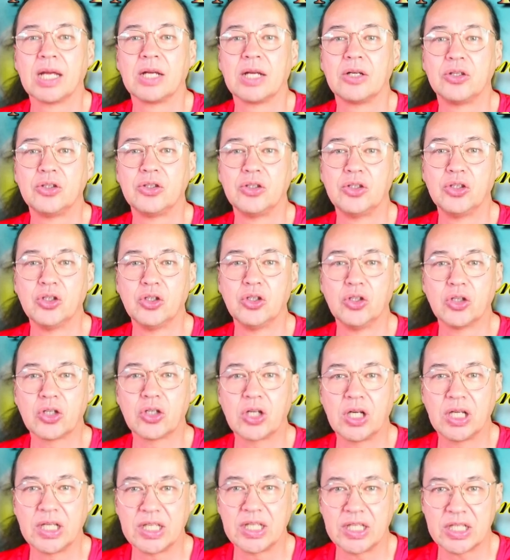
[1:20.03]

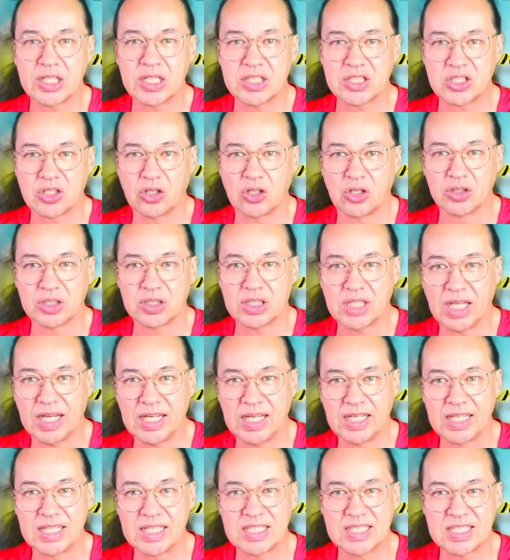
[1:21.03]
nucleus
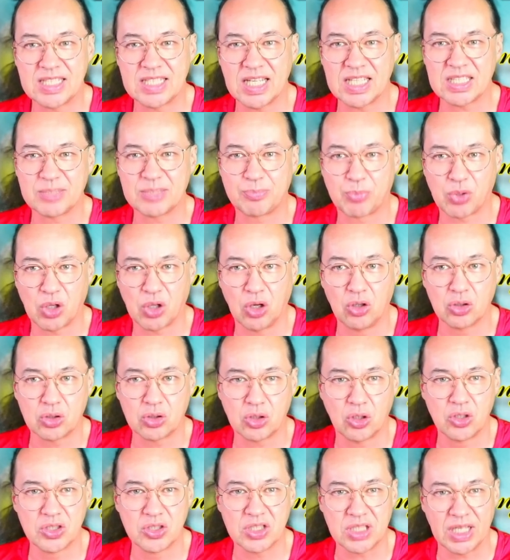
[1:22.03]
containing 6
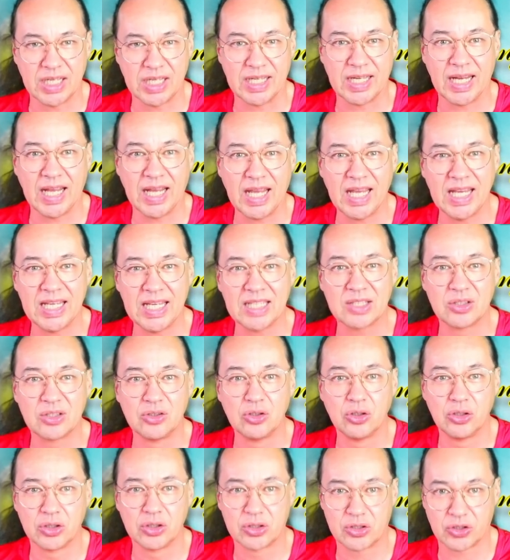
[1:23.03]
protons and 8
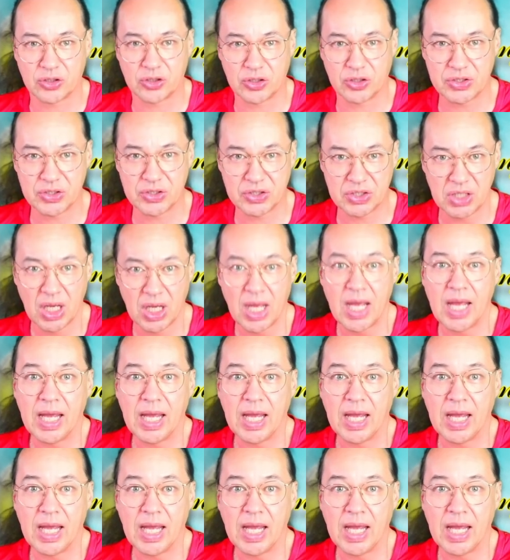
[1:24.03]
neutrons.